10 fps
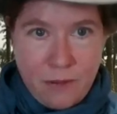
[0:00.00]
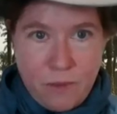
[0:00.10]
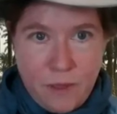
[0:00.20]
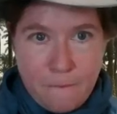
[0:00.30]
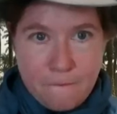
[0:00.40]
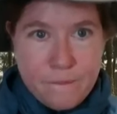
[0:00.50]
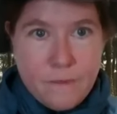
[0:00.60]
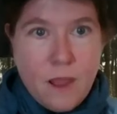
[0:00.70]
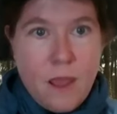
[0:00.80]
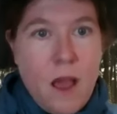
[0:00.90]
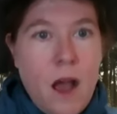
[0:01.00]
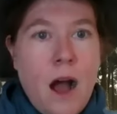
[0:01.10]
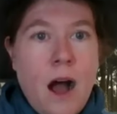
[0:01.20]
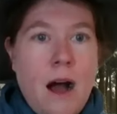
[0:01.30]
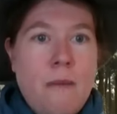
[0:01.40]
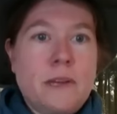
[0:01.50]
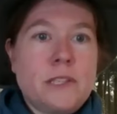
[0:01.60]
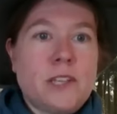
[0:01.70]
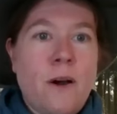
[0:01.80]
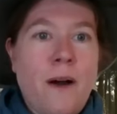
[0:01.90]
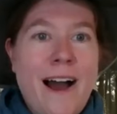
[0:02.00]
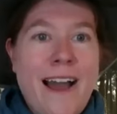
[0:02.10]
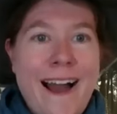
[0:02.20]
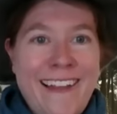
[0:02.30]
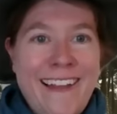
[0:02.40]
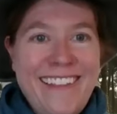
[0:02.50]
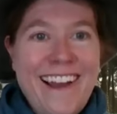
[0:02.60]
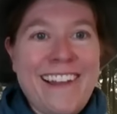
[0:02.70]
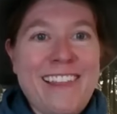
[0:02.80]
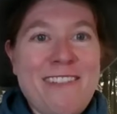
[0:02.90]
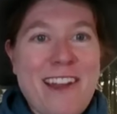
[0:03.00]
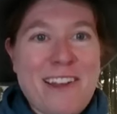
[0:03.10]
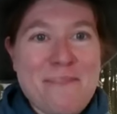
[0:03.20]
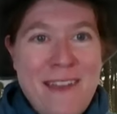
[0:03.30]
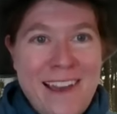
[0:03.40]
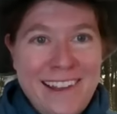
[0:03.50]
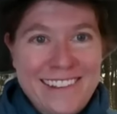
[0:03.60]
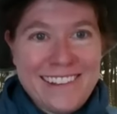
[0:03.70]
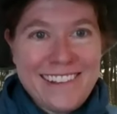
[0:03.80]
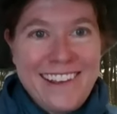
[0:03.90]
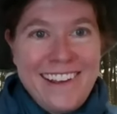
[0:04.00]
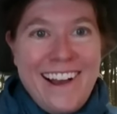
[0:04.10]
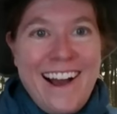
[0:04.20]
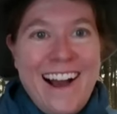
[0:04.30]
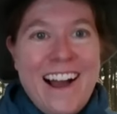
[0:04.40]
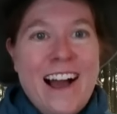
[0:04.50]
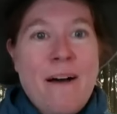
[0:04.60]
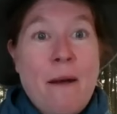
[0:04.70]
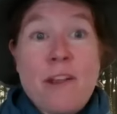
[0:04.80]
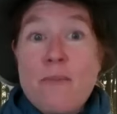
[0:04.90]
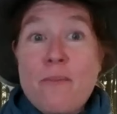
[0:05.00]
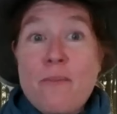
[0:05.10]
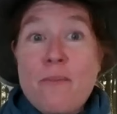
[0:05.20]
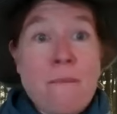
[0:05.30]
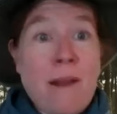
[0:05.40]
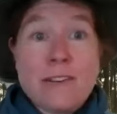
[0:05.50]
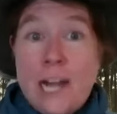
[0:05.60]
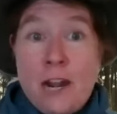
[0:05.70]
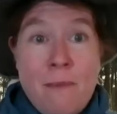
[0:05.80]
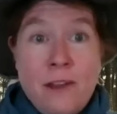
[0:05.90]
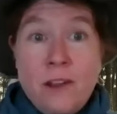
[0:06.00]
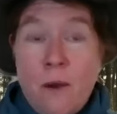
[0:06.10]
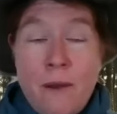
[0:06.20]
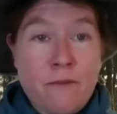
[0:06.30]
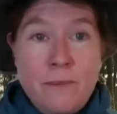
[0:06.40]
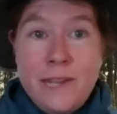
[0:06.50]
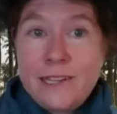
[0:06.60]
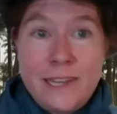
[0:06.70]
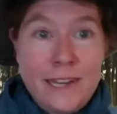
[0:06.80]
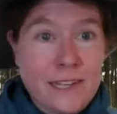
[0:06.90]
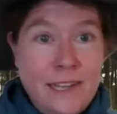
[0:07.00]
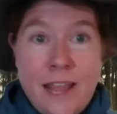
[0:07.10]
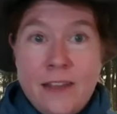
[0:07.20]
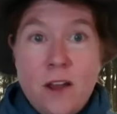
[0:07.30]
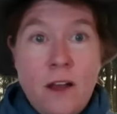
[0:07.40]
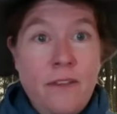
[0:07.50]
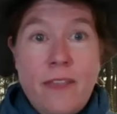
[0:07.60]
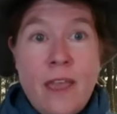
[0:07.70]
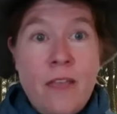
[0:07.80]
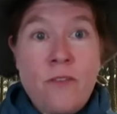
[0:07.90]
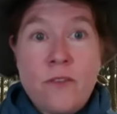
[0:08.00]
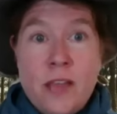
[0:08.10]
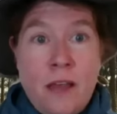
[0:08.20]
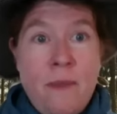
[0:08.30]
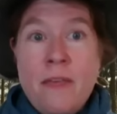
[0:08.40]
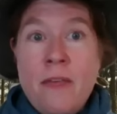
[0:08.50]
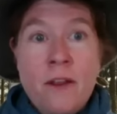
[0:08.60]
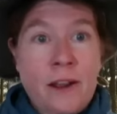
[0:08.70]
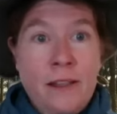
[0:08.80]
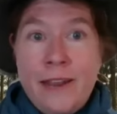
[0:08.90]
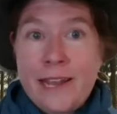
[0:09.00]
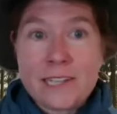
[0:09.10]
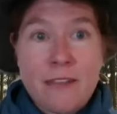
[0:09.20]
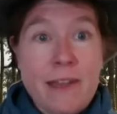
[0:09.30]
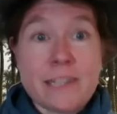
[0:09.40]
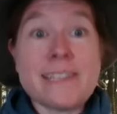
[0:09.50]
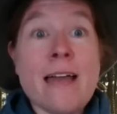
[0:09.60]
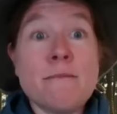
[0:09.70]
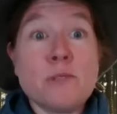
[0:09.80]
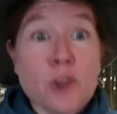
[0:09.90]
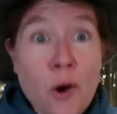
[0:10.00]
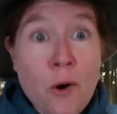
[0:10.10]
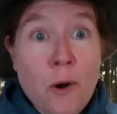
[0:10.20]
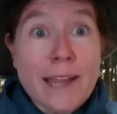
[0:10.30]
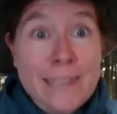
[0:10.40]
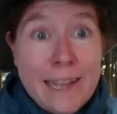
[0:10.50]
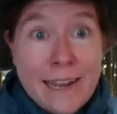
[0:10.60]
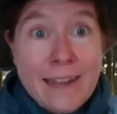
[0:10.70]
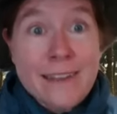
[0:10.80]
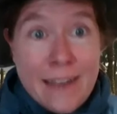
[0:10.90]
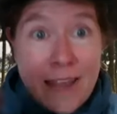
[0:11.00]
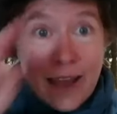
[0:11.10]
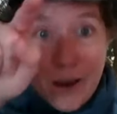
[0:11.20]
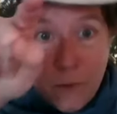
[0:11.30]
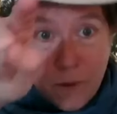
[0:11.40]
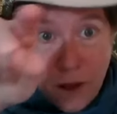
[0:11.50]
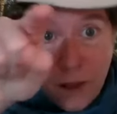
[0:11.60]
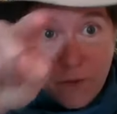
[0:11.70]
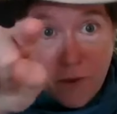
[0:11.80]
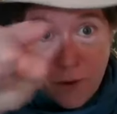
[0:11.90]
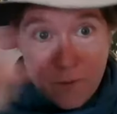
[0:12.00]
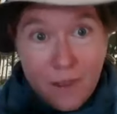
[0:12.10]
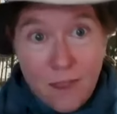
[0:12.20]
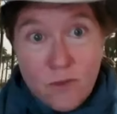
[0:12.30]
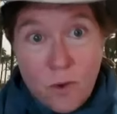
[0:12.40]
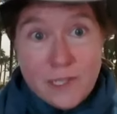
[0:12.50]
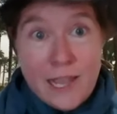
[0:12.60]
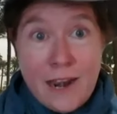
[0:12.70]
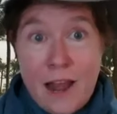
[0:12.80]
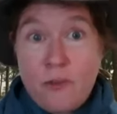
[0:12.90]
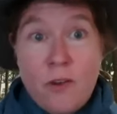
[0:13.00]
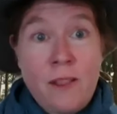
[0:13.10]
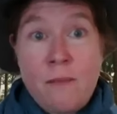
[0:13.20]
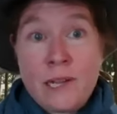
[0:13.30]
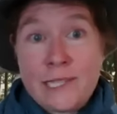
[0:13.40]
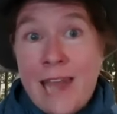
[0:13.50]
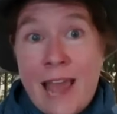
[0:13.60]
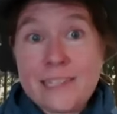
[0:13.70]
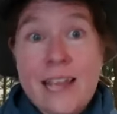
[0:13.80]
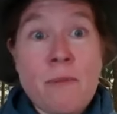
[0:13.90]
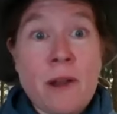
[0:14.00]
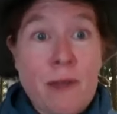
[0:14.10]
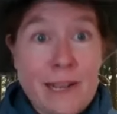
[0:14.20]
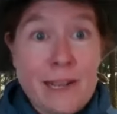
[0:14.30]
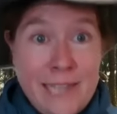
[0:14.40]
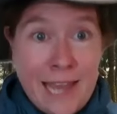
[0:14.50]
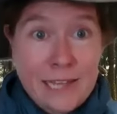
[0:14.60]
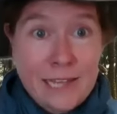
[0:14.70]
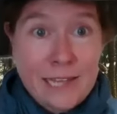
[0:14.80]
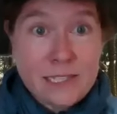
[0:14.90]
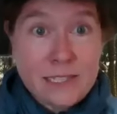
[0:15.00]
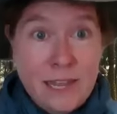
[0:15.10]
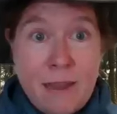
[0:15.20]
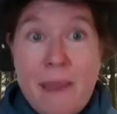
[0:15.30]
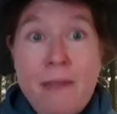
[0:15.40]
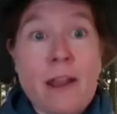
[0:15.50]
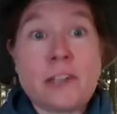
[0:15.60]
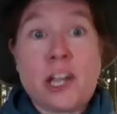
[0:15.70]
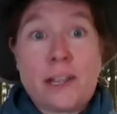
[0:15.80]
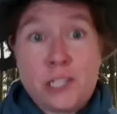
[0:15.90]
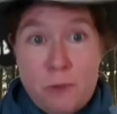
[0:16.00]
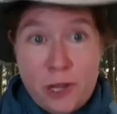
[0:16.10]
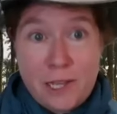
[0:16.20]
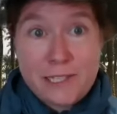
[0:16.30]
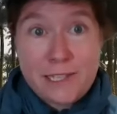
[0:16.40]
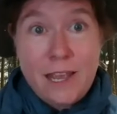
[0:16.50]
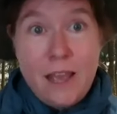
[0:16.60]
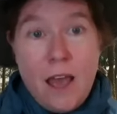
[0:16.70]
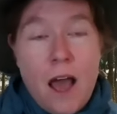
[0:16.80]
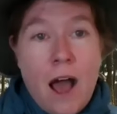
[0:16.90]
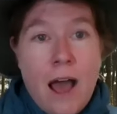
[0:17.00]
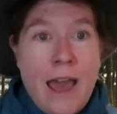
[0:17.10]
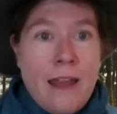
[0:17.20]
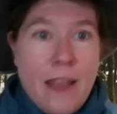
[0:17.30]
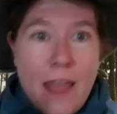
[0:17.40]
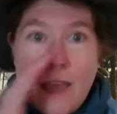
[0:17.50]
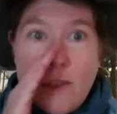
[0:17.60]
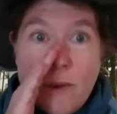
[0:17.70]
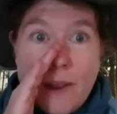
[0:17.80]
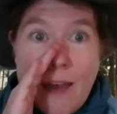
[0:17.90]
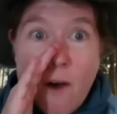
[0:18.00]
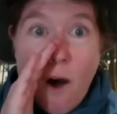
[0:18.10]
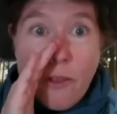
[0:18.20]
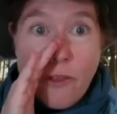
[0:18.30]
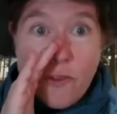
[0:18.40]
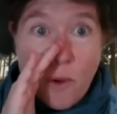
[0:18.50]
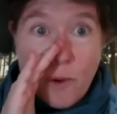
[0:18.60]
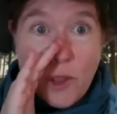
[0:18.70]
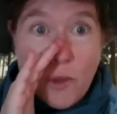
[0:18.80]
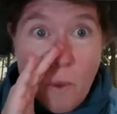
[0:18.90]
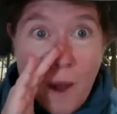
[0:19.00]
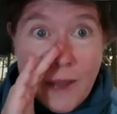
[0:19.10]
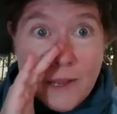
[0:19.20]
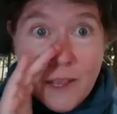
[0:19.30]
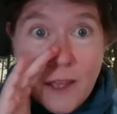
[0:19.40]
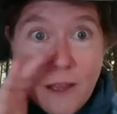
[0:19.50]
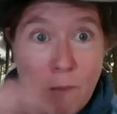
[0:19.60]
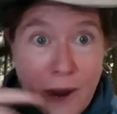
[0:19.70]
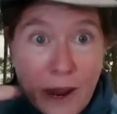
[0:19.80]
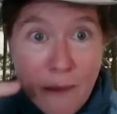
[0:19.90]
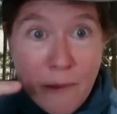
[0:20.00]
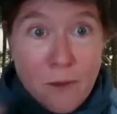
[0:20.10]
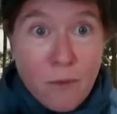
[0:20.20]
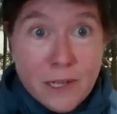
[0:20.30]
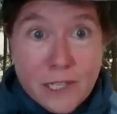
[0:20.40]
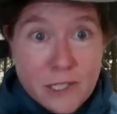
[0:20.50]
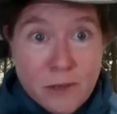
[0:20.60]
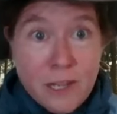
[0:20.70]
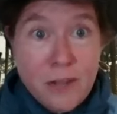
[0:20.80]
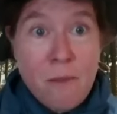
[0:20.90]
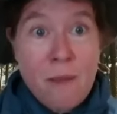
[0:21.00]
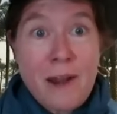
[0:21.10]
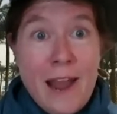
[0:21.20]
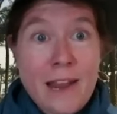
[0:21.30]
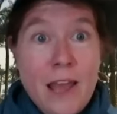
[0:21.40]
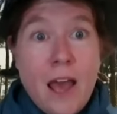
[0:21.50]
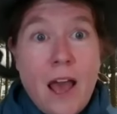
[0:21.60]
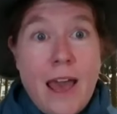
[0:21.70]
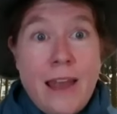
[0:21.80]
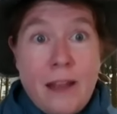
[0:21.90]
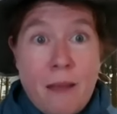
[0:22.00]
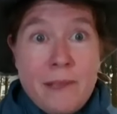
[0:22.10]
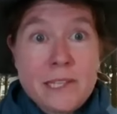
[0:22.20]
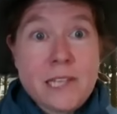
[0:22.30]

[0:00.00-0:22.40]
with you uh, so i highly highly recommend uh, I'm going to spend my retirement going from dig to dig to dig to all these kids who tell me that they're going to lead excavations. I'm so excited to dig with all of you. So excited. I'll totally bring snacks. I bring great snacks and I make great cookies. Uh, and, and you can have all the soda you want when I come on your projects. Don't tell your mom or dad and gummies.